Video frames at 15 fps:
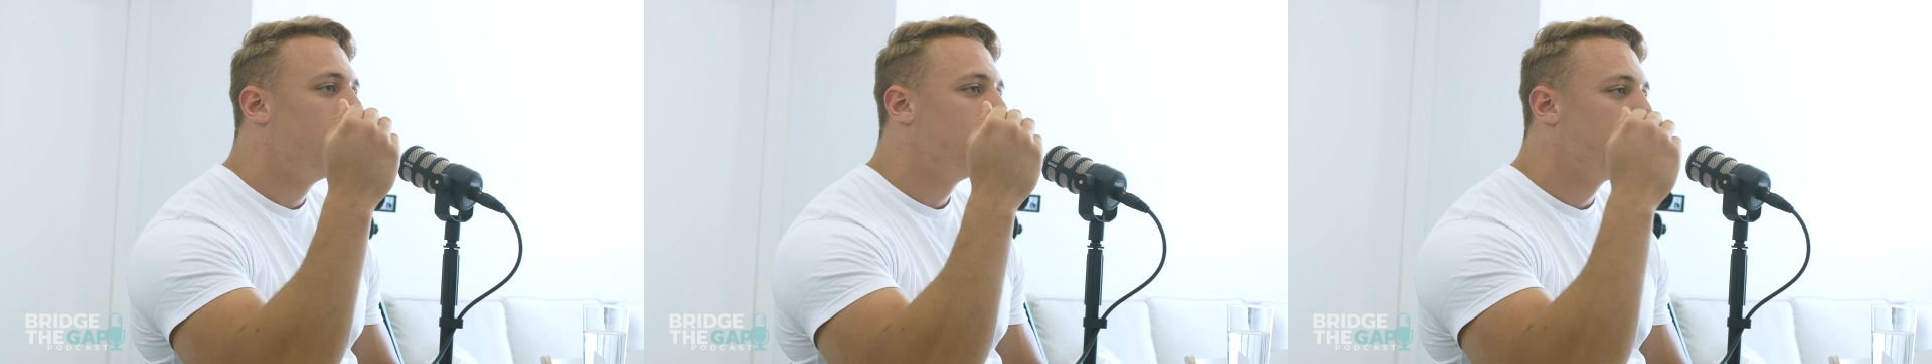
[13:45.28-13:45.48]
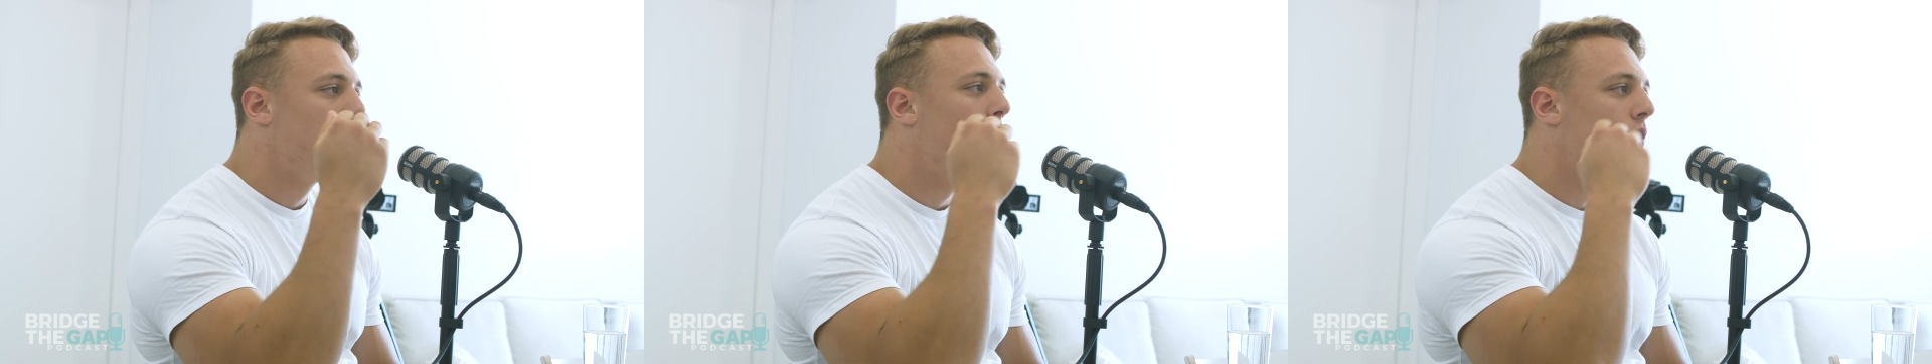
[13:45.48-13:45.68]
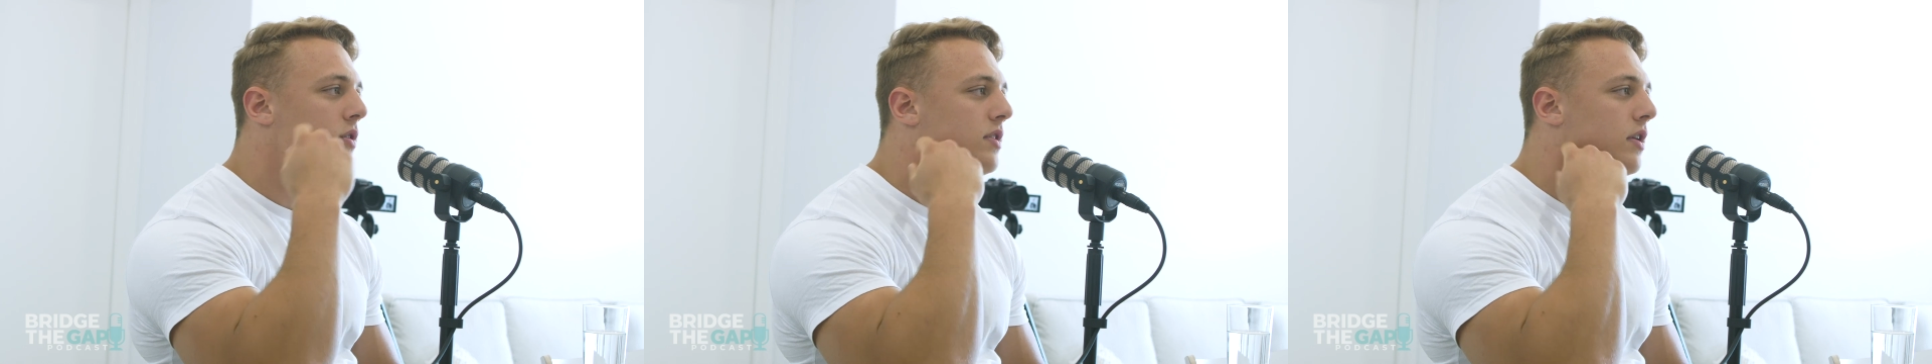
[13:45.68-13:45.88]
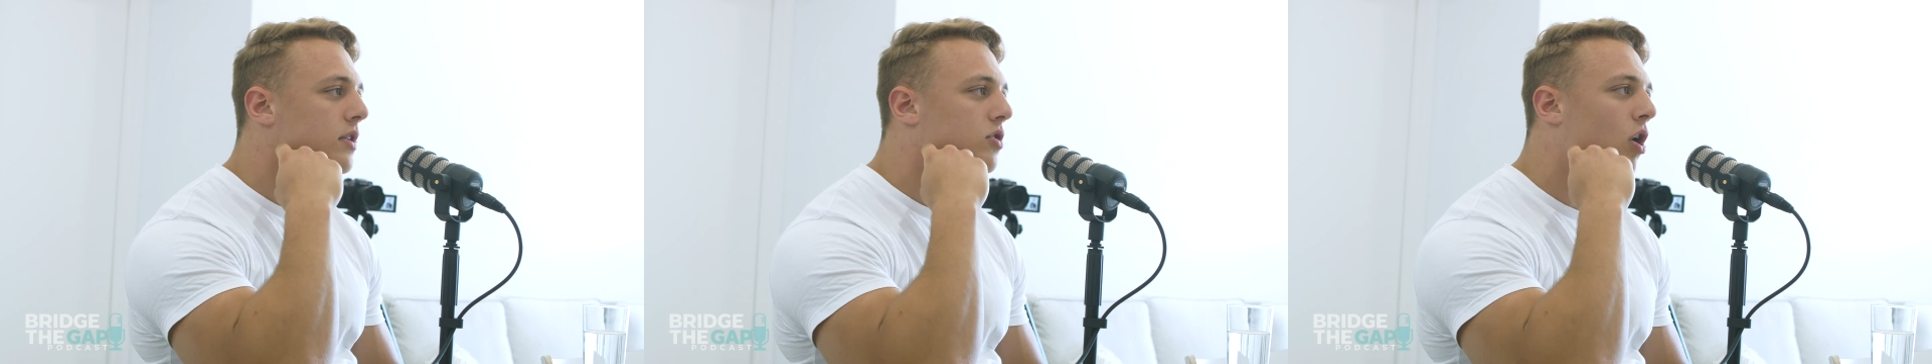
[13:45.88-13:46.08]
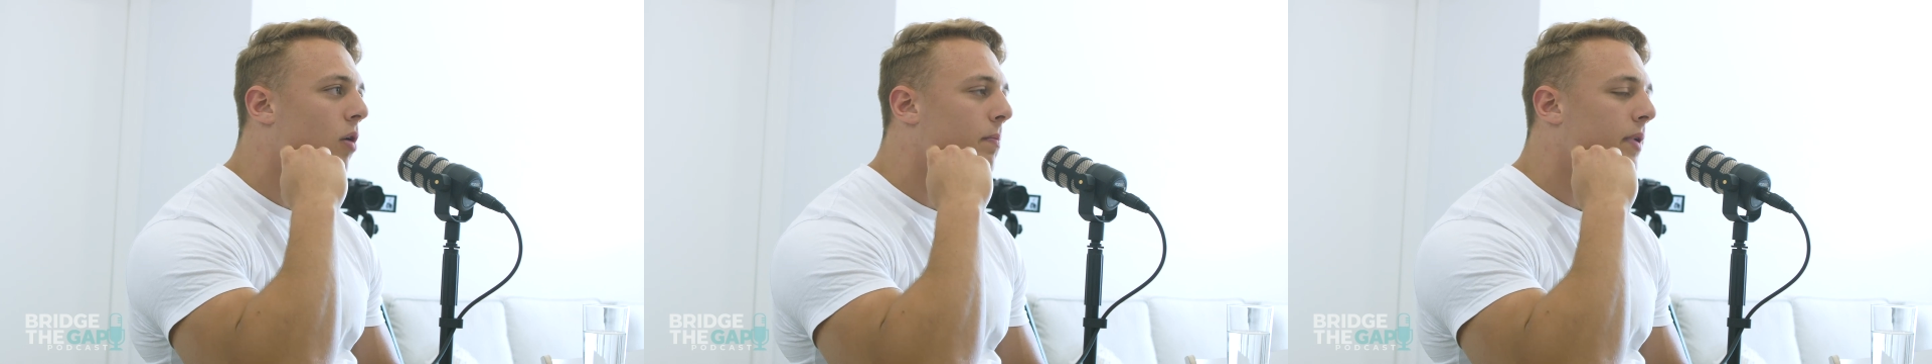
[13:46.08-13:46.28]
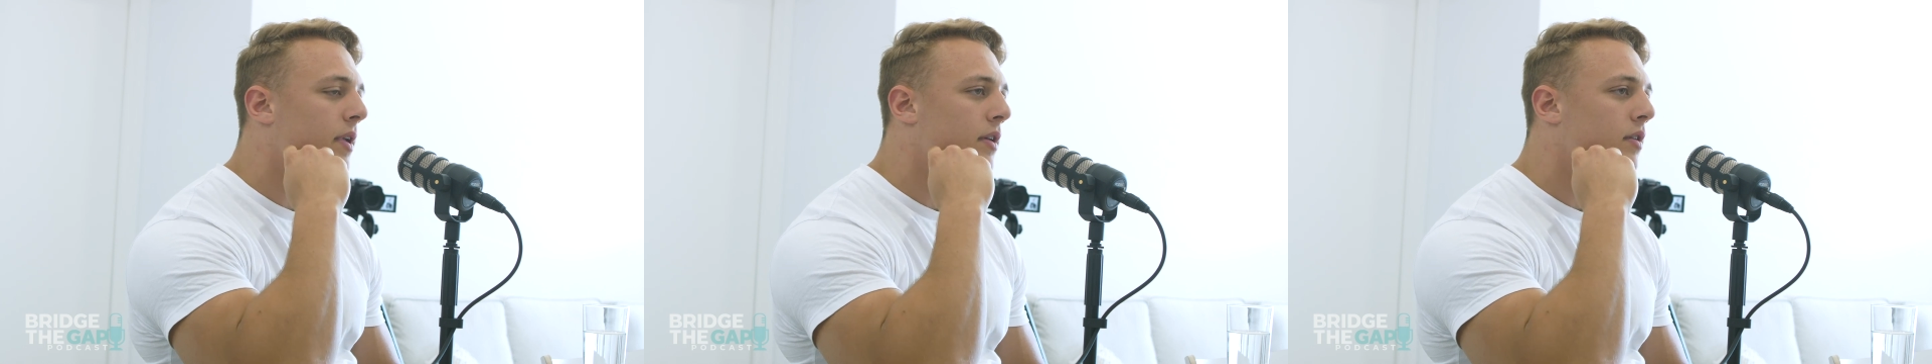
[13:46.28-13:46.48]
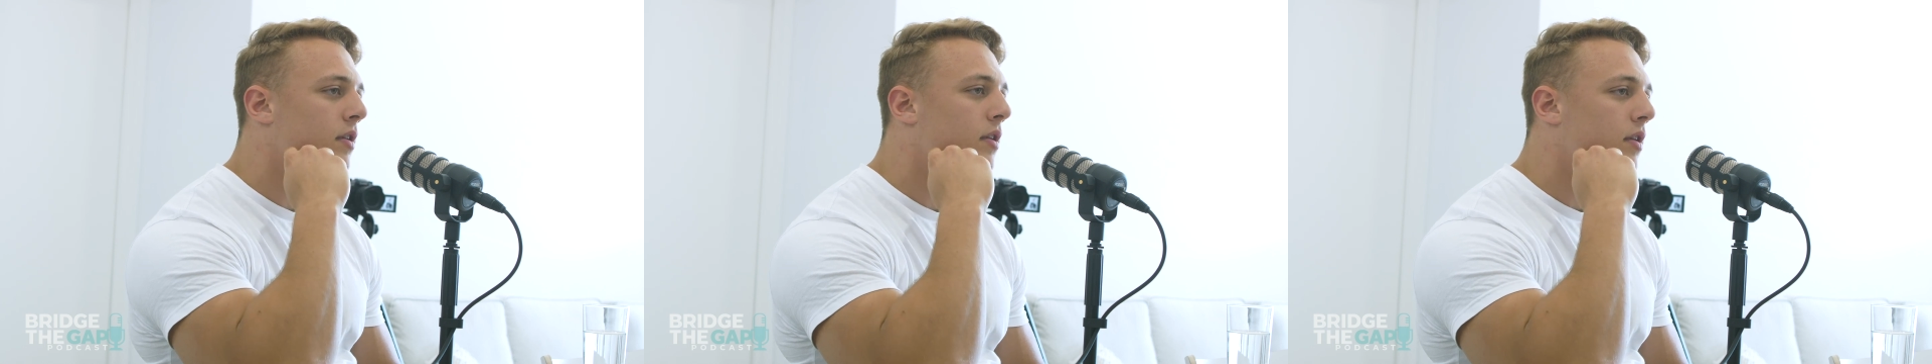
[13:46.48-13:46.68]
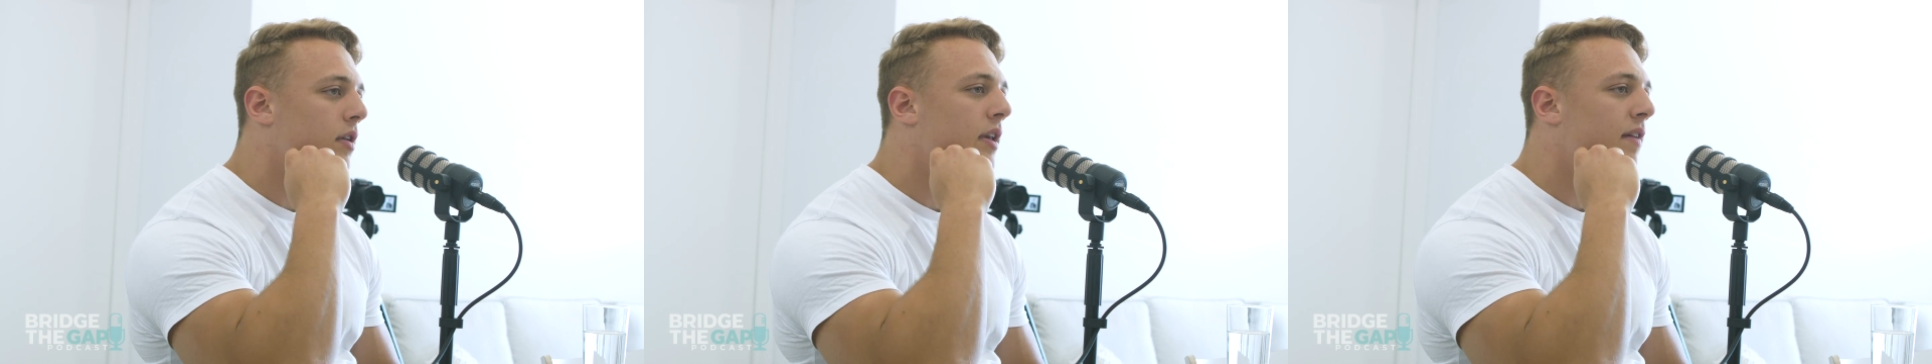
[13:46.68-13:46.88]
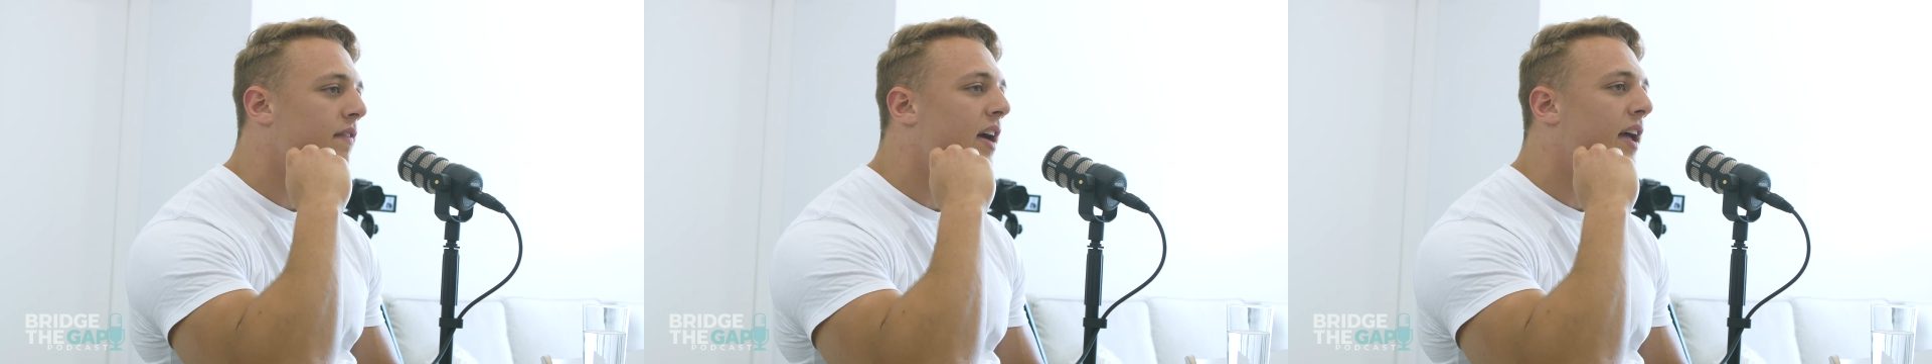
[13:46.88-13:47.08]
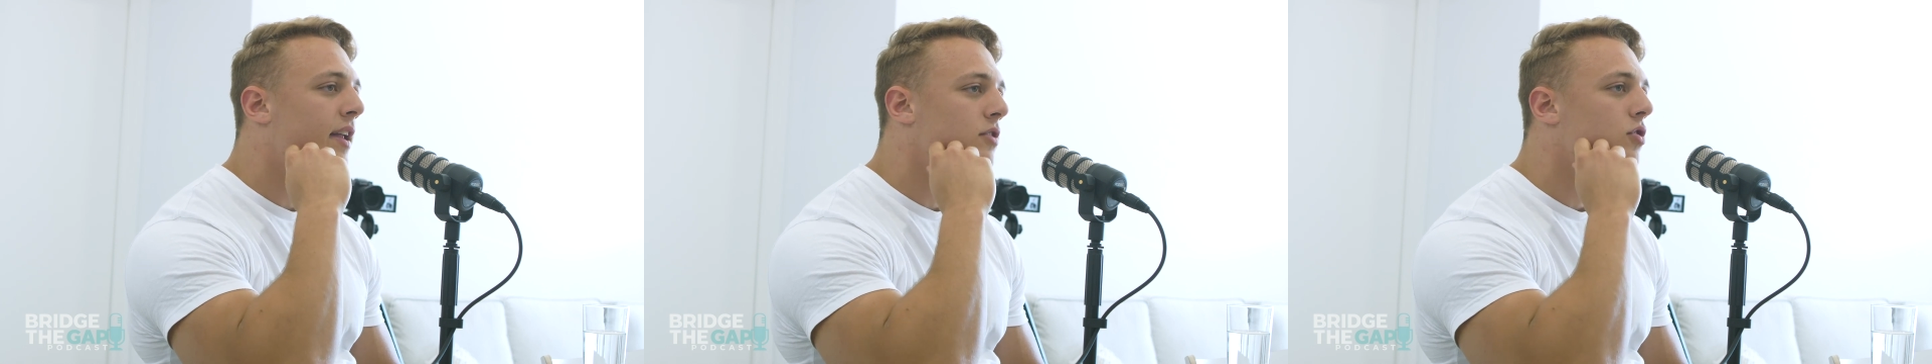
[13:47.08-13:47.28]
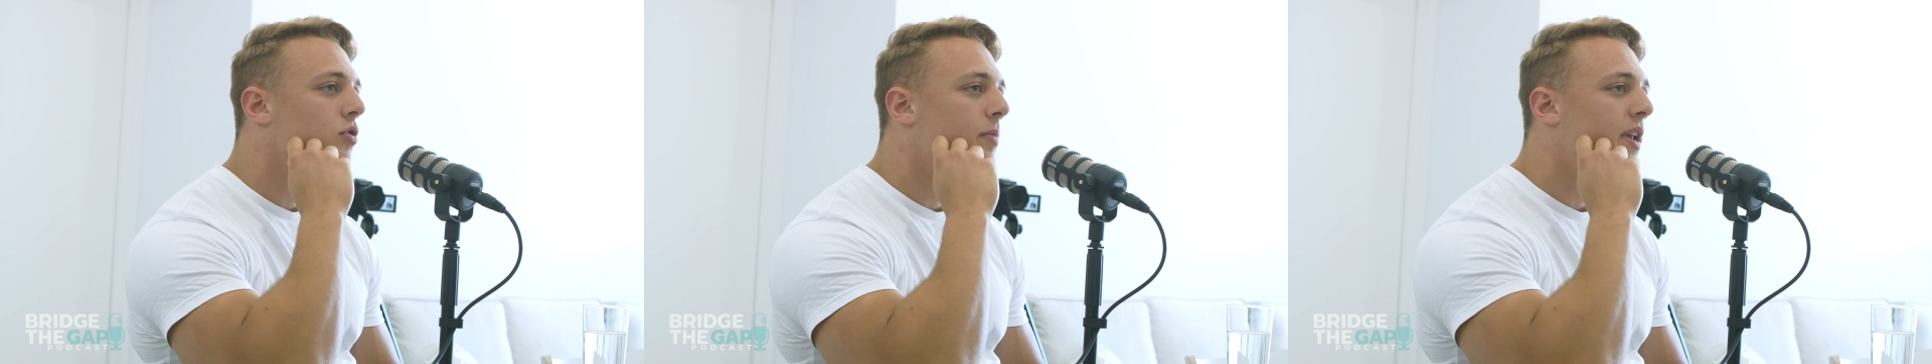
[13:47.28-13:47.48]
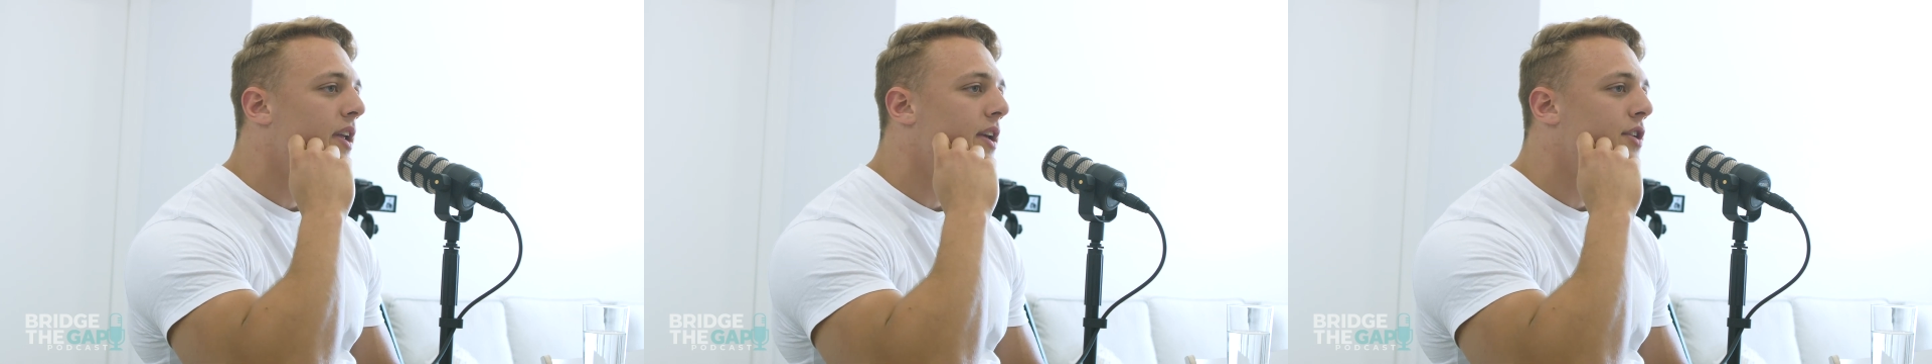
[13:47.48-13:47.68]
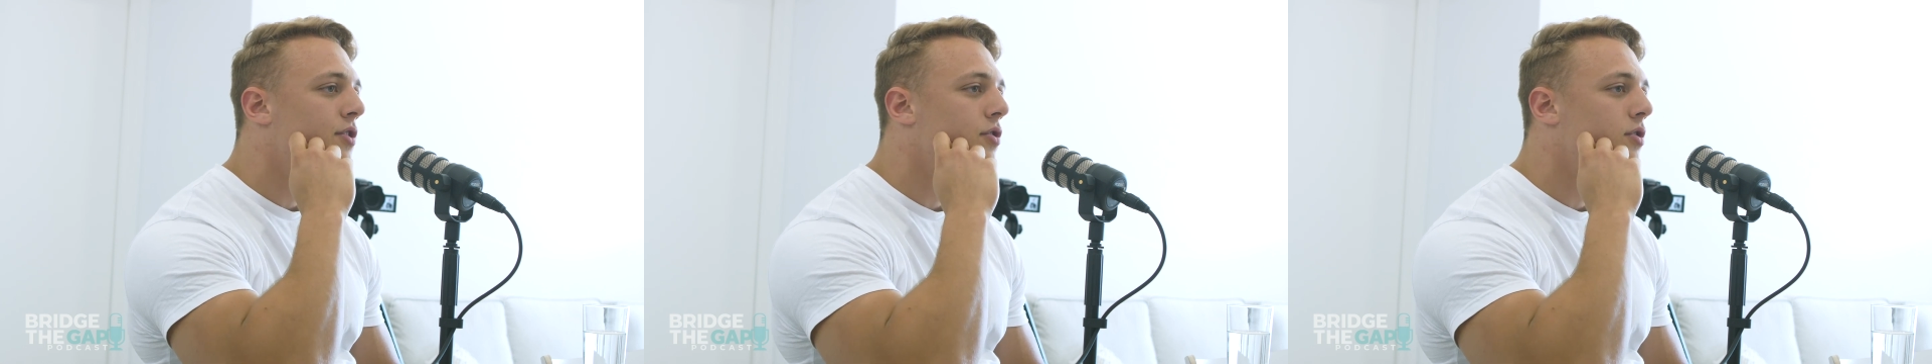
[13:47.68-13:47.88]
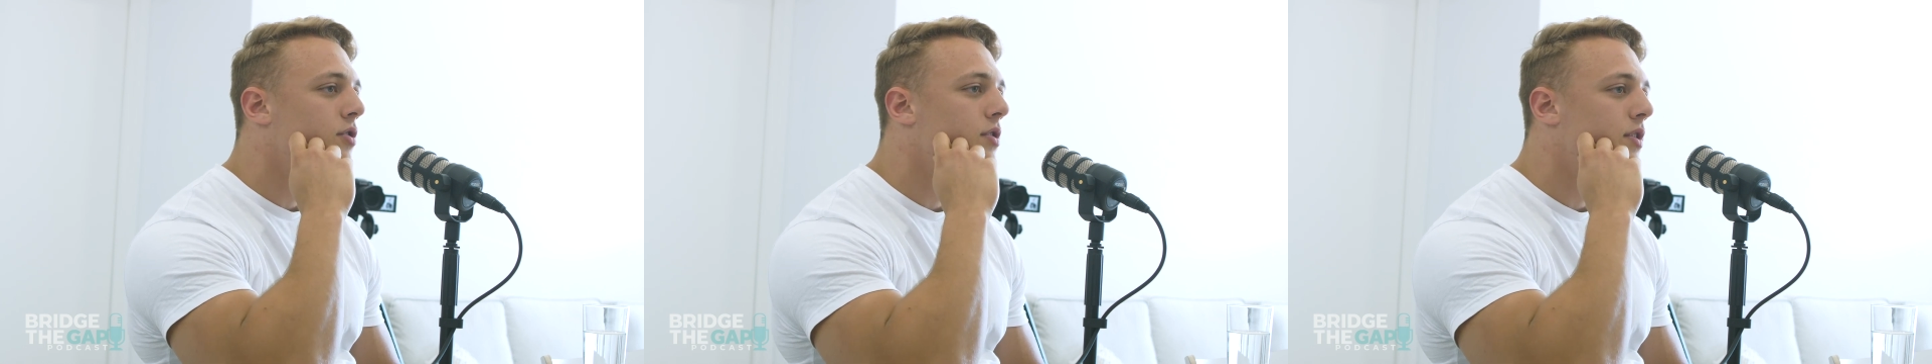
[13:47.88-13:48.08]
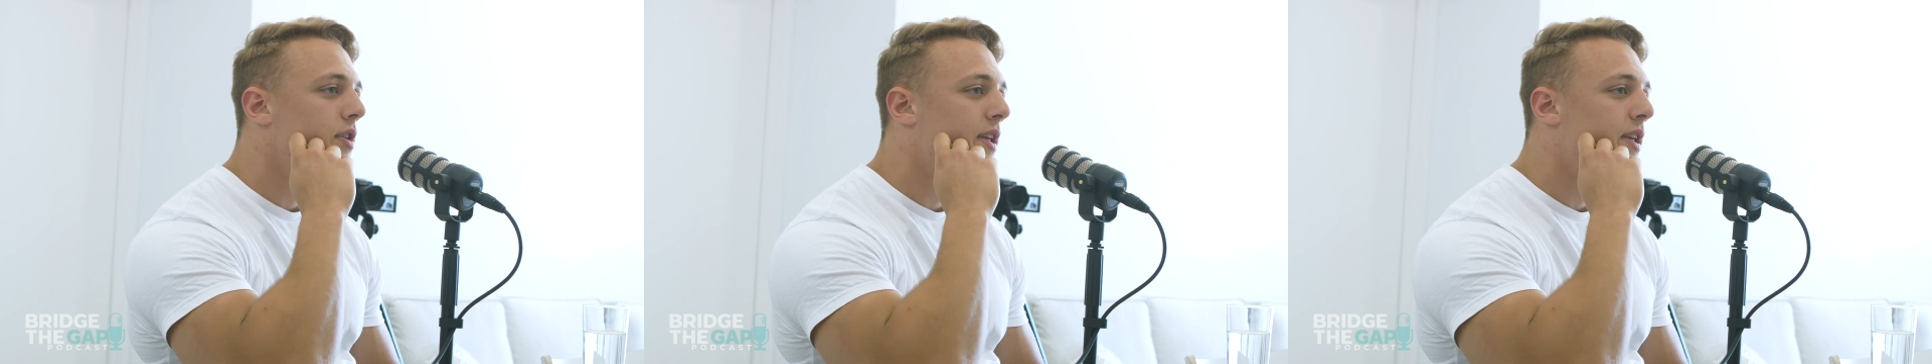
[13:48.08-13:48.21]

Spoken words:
towards the top, and never had too many issues